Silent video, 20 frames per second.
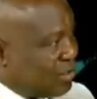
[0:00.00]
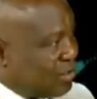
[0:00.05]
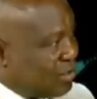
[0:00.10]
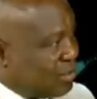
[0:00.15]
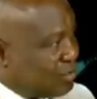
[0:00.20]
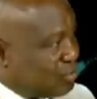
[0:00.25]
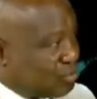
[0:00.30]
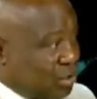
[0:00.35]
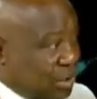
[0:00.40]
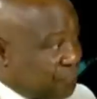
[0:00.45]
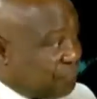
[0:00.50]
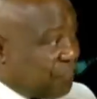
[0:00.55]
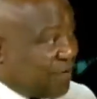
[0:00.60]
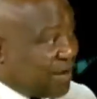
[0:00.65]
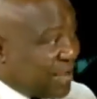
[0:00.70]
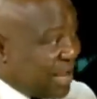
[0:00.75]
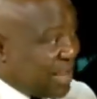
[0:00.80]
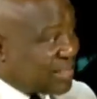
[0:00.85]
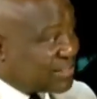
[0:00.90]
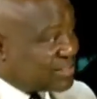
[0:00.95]
Don't
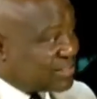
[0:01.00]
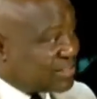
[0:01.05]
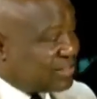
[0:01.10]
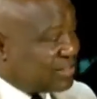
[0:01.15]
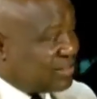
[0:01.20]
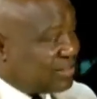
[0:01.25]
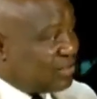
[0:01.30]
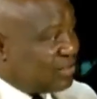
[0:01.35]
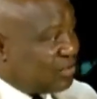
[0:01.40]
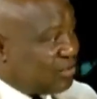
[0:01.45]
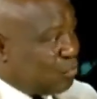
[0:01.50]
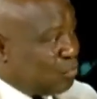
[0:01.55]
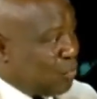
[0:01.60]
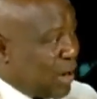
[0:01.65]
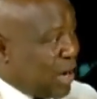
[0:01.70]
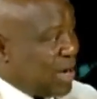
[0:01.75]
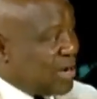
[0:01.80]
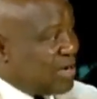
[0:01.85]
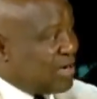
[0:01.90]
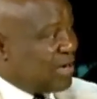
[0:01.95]
forget,
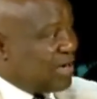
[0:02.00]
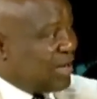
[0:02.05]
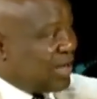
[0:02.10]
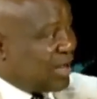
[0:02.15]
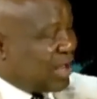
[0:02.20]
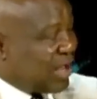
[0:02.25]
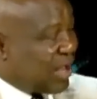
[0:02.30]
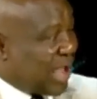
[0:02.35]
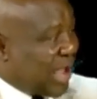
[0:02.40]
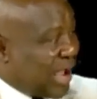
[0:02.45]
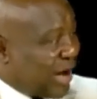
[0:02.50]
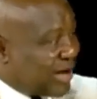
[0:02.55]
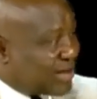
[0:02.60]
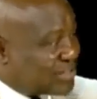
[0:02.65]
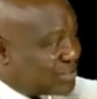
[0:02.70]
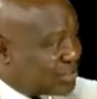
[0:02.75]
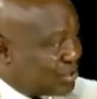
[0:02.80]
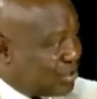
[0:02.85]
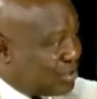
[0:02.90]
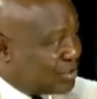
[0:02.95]
when
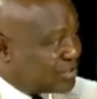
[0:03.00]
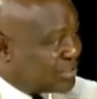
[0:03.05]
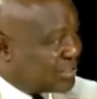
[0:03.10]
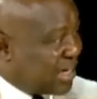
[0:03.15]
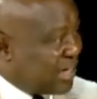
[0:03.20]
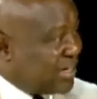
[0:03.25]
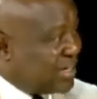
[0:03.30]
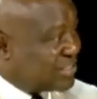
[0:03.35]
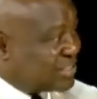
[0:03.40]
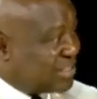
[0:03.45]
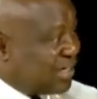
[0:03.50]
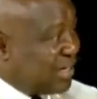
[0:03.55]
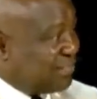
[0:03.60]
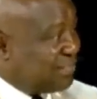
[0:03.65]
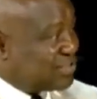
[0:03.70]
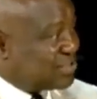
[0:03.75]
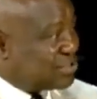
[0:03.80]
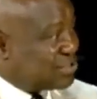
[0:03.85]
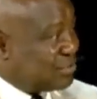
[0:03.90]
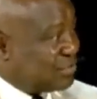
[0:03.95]
asked on China
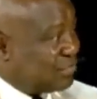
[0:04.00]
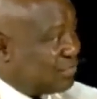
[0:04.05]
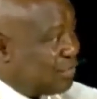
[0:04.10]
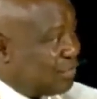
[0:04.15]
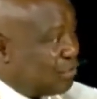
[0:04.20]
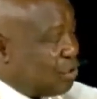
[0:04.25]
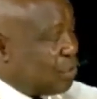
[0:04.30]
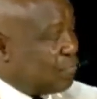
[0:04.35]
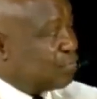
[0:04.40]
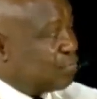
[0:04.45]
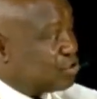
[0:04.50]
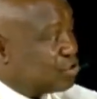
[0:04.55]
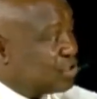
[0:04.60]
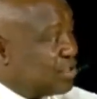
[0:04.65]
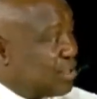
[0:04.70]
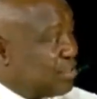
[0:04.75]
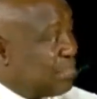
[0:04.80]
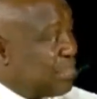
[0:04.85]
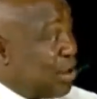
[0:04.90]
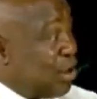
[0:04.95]
television, Governor
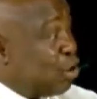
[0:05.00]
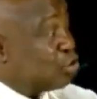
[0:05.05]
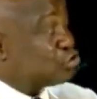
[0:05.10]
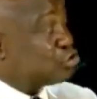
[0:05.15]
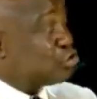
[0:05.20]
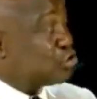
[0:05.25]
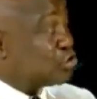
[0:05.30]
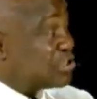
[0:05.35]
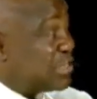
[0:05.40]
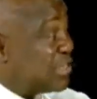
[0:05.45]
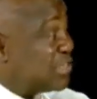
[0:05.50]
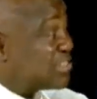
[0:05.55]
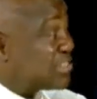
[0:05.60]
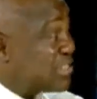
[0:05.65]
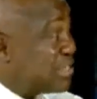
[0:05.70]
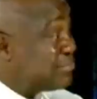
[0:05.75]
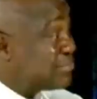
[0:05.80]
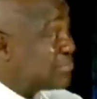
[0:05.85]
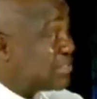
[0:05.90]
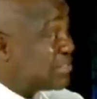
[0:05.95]
Zodema also said the
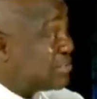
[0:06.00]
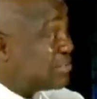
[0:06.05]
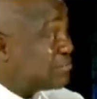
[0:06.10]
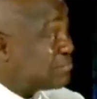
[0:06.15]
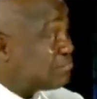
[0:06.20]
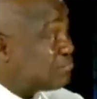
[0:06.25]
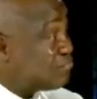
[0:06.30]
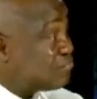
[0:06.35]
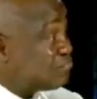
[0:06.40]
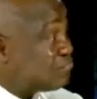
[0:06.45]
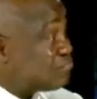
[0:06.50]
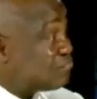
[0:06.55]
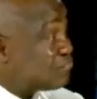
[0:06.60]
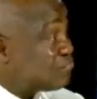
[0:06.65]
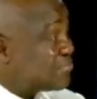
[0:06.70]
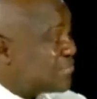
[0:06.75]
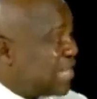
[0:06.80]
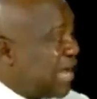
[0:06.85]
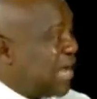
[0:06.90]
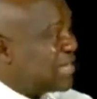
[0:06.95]
same thing,
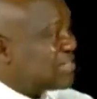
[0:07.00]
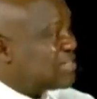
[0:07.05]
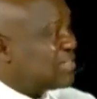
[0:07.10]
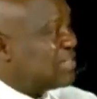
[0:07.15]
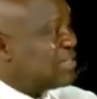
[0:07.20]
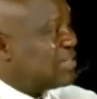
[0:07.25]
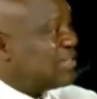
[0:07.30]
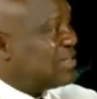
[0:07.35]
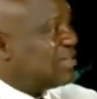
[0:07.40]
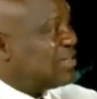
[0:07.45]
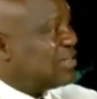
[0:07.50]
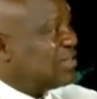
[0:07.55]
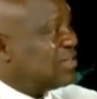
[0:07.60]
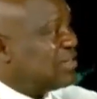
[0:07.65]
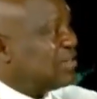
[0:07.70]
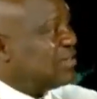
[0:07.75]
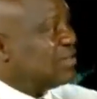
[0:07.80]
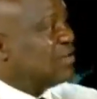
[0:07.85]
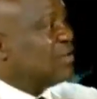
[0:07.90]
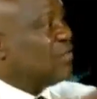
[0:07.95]
that
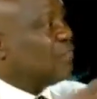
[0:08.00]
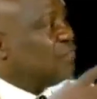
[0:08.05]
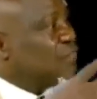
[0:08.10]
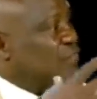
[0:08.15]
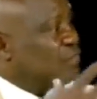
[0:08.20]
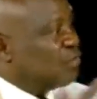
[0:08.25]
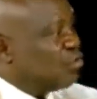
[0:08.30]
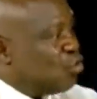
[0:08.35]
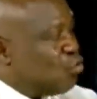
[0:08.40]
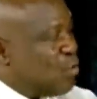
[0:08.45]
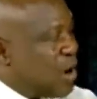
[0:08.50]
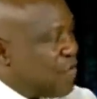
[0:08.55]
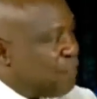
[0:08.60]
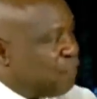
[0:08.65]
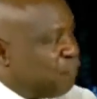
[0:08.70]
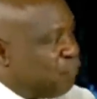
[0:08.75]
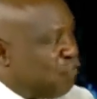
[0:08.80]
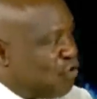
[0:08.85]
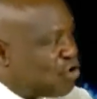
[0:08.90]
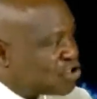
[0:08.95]
there were
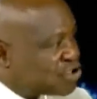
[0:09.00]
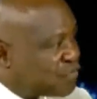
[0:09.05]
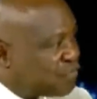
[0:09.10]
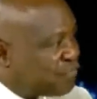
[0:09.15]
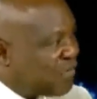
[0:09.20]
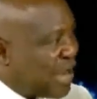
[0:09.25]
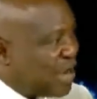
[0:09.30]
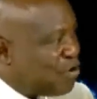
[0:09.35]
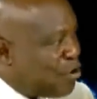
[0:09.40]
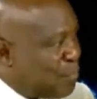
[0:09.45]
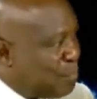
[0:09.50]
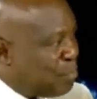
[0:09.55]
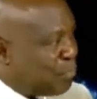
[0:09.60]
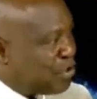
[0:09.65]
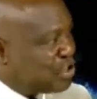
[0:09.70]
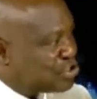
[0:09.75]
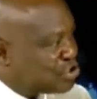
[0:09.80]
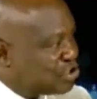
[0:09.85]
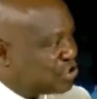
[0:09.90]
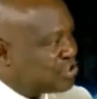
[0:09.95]
false flag
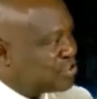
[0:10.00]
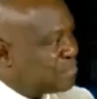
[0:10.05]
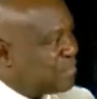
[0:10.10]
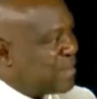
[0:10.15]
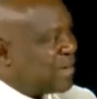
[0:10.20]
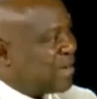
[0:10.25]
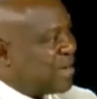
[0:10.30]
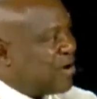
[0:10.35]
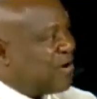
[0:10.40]
operations being carried